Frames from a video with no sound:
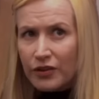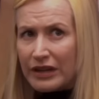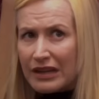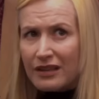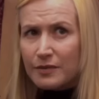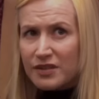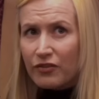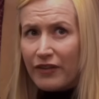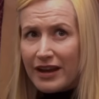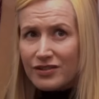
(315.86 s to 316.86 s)
You're eating them so
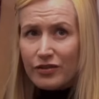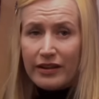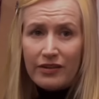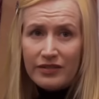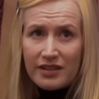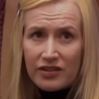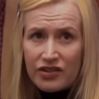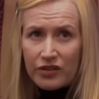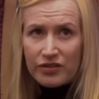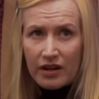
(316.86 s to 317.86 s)
fast, are they even touching your